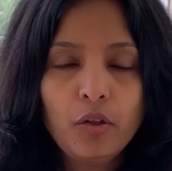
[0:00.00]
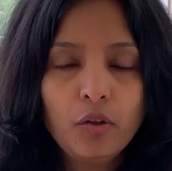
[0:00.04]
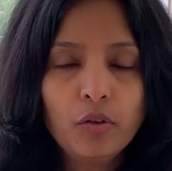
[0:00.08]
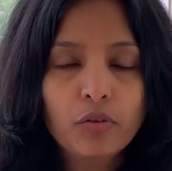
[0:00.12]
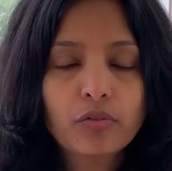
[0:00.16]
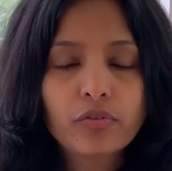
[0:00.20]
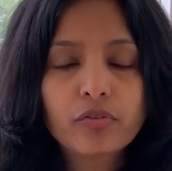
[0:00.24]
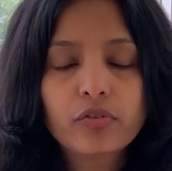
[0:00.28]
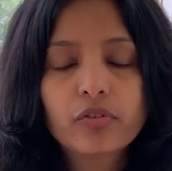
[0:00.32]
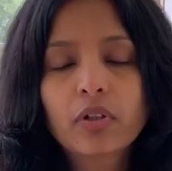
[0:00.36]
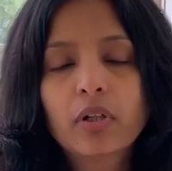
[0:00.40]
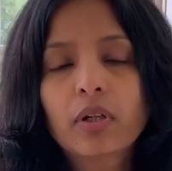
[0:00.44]
of
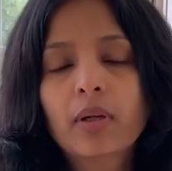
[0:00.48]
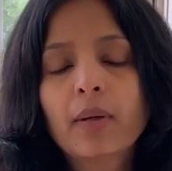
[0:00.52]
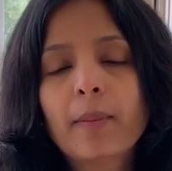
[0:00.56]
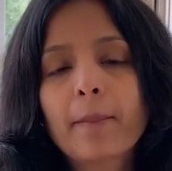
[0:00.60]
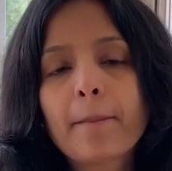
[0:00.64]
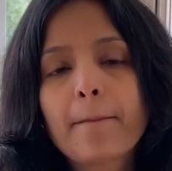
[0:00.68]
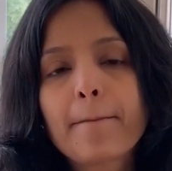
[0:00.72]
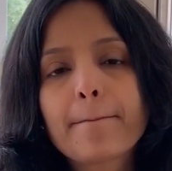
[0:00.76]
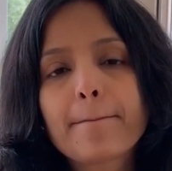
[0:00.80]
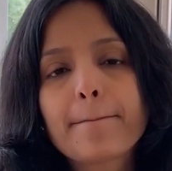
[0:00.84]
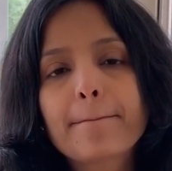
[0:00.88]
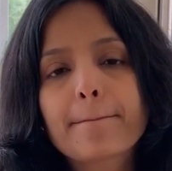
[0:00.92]

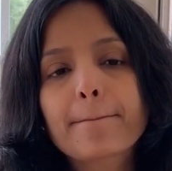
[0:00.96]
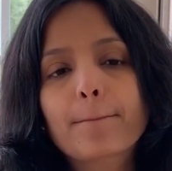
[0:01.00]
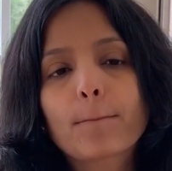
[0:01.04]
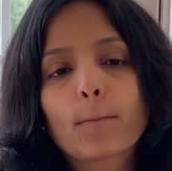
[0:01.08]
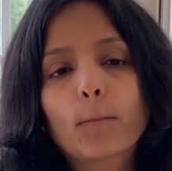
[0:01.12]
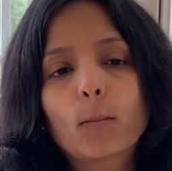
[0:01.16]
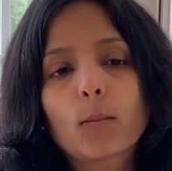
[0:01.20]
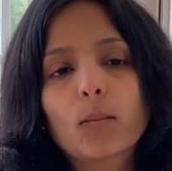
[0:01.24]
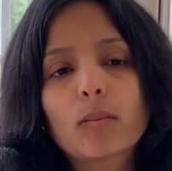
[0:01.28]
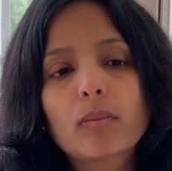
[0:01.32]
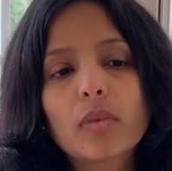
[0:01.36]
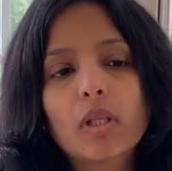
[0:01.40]

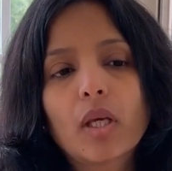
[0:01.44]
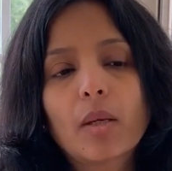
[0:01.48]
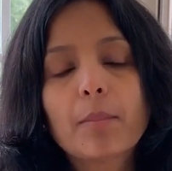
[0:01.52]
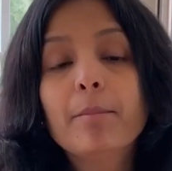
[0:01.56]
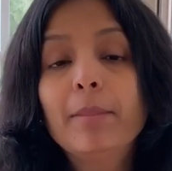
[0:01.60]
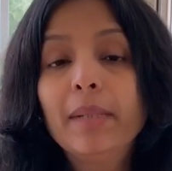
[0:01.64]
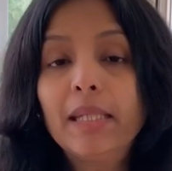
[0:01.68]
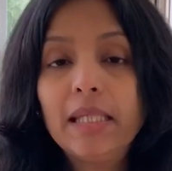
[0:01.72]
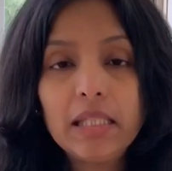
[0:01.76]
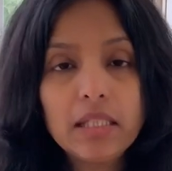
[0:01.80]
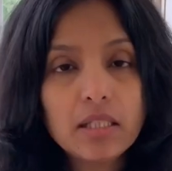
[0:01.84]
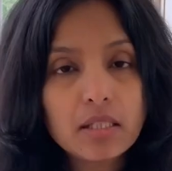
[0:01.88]

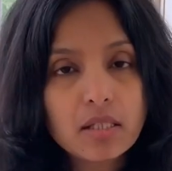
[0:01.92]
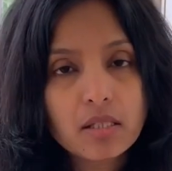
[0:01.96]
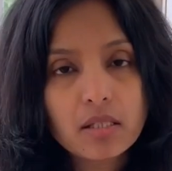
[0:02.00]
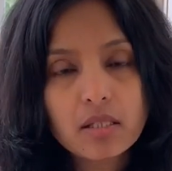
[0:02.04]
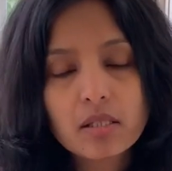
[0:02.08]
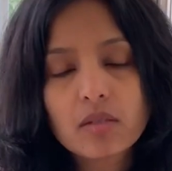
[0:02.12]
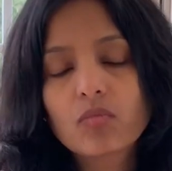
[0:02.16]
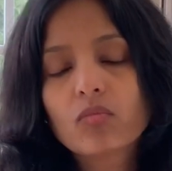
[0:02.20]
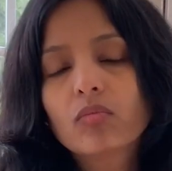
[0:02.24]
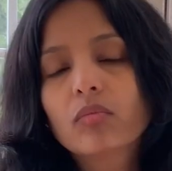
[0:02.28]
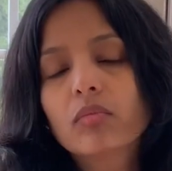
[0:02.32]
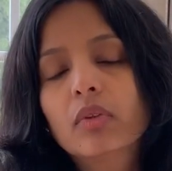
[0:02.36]
beans,
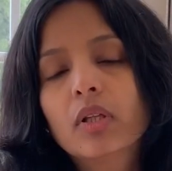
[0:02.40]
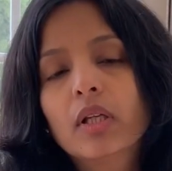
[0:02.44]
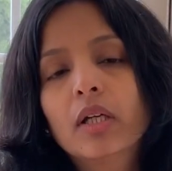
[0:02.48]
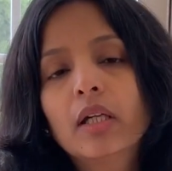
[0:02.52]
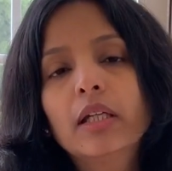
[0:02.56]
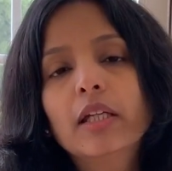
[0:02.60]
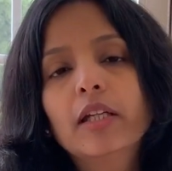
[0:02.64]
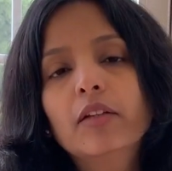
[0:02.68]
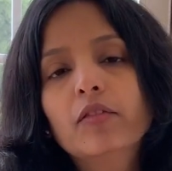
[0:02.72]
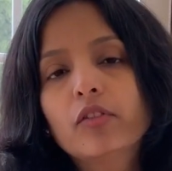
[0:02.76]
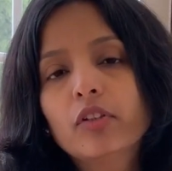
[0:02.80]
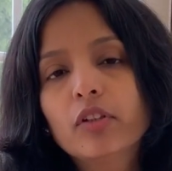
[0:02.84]

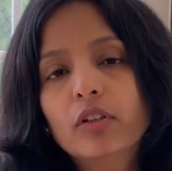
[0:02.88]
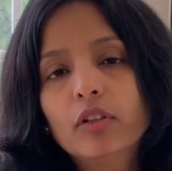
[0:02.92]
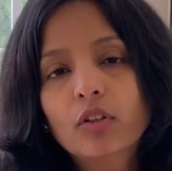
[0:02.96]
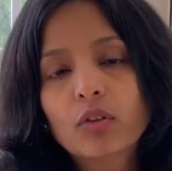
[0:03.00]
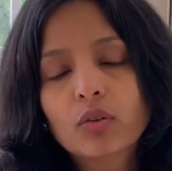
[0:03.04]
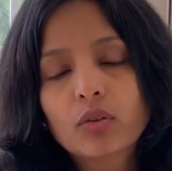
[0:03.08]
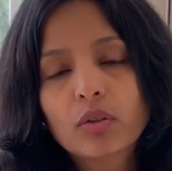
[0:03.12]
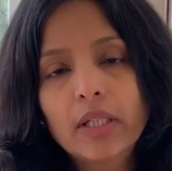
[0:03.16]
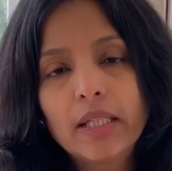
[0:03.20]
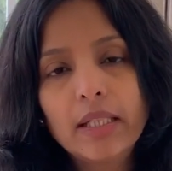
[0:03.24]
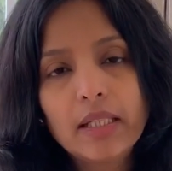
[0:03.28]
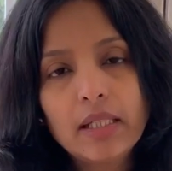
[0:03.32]
like
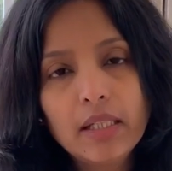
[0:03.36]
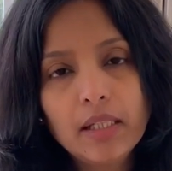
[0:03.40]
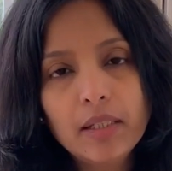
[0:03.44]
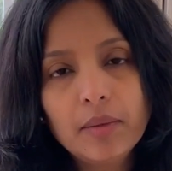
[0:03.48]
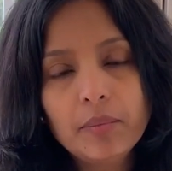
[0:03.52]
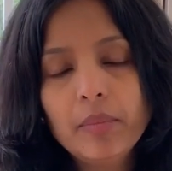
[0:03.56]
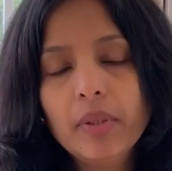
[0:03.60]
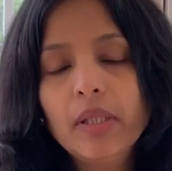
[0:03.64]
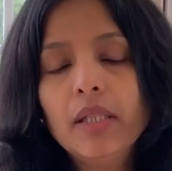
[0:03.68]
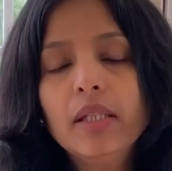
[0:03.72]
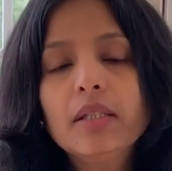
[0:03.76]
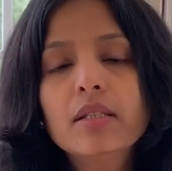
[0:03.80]
even kidney
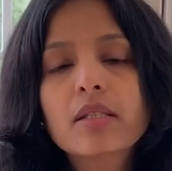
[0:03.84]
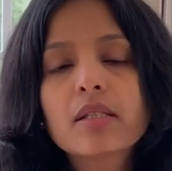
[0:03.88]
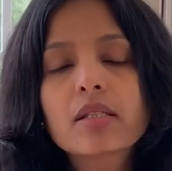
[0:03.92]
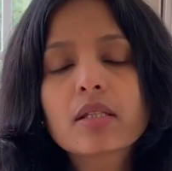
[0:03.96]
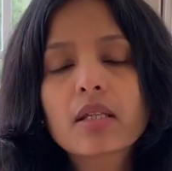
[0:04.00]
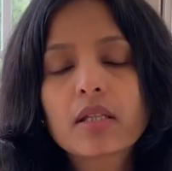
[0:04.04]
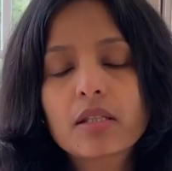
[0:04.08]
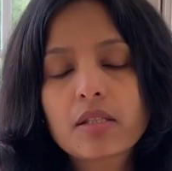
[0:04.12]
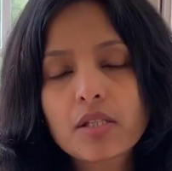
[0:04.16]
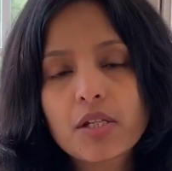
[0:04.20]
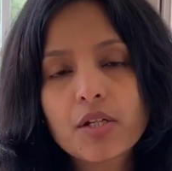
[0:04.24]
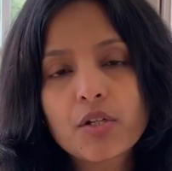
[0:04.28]
beans,
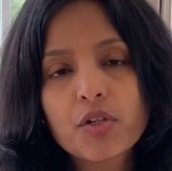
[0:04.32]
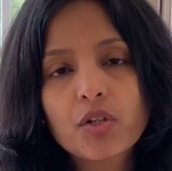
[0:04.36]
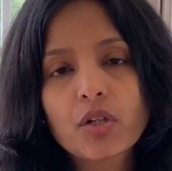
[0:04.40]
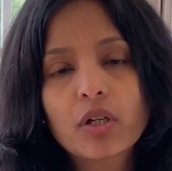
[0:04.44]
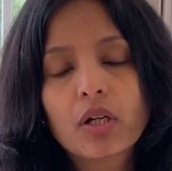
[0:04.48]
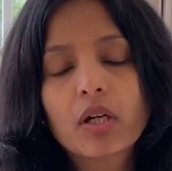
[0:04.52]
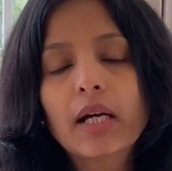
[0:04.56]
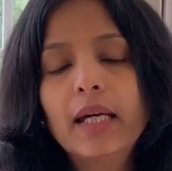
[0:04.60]
etc.